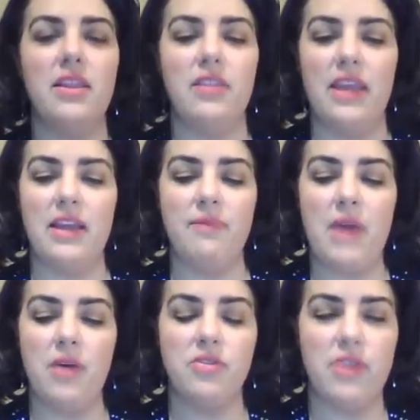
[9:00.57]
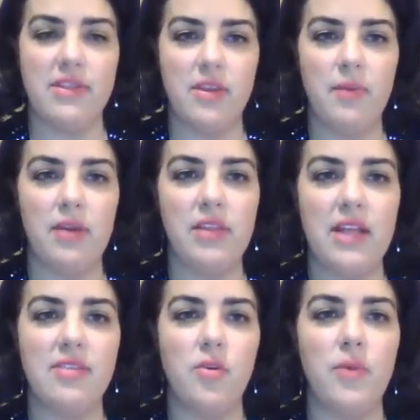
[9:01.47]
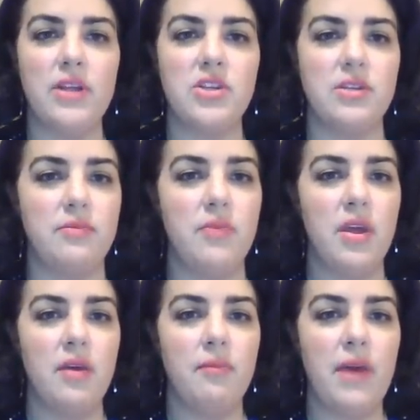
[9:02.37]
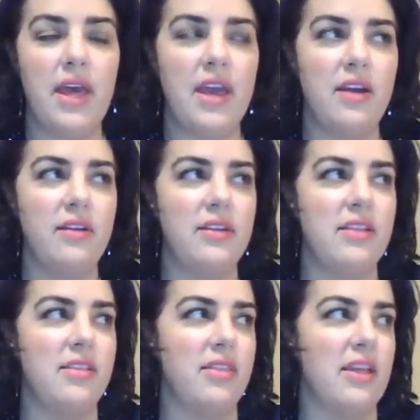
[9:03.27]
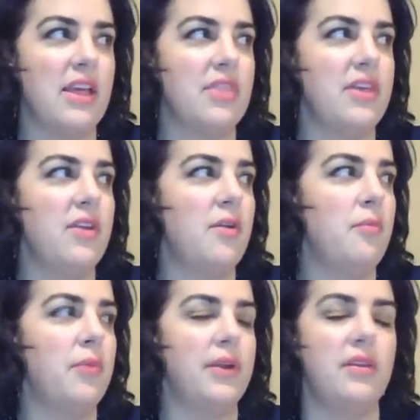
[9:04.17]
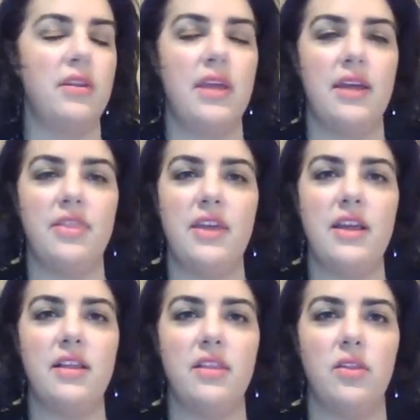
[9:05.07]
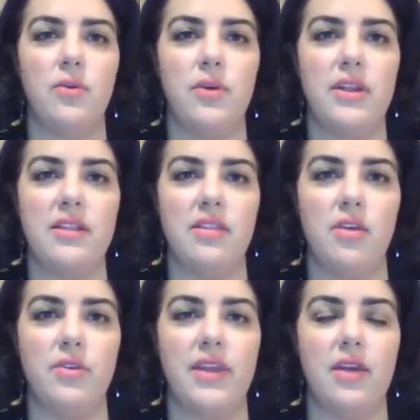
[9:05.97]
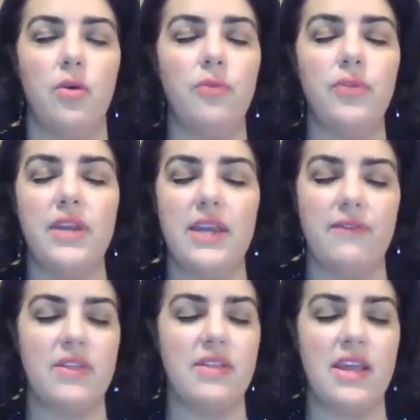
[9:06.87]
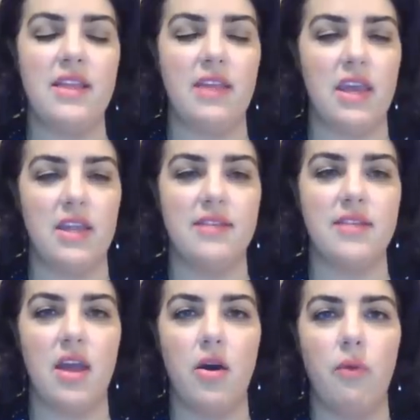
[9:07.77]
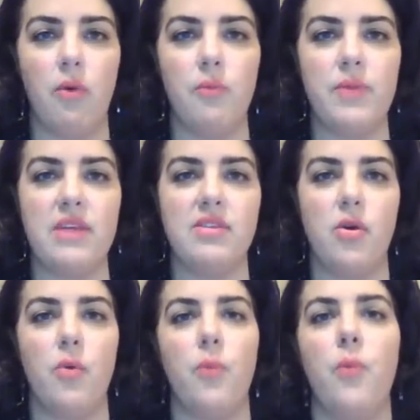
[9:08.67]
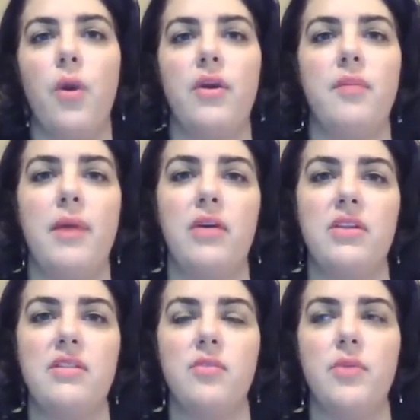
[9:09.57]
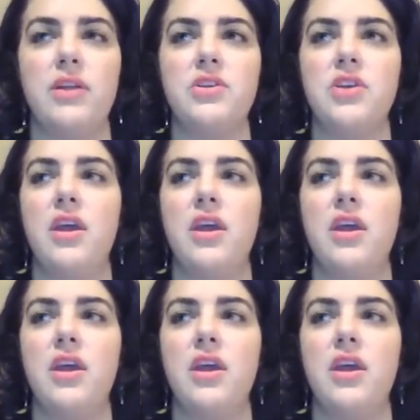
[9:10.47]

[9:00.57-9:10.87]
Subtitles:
like, am not stressing about that so much, and my hair is, like, thinner, but, yeah, thank the Lord it's slowing down. Hopefully, if it stays like it is now, I won't be so worried about it so much.